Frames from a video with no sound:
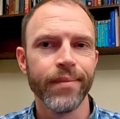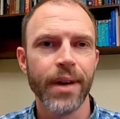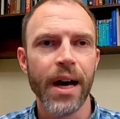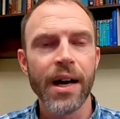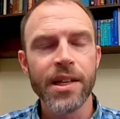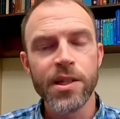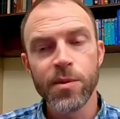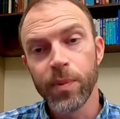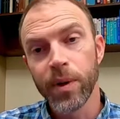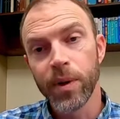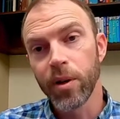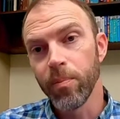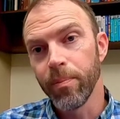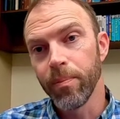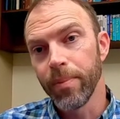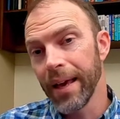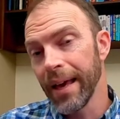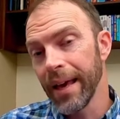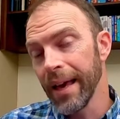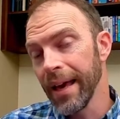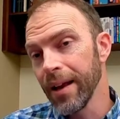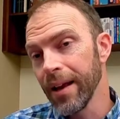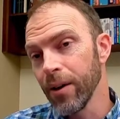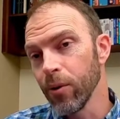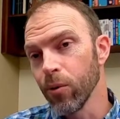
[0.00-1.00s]
hospital
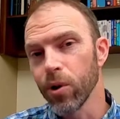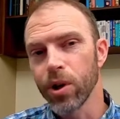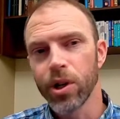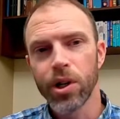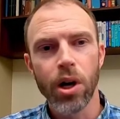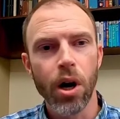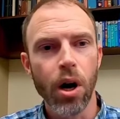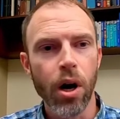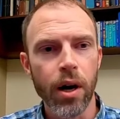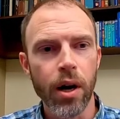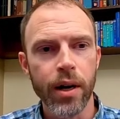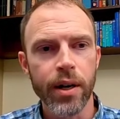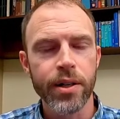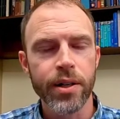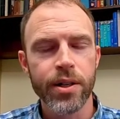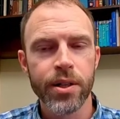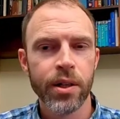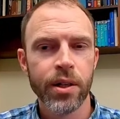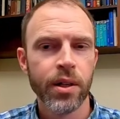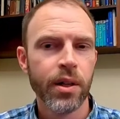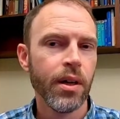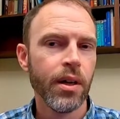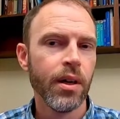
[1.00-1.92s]
bed or cart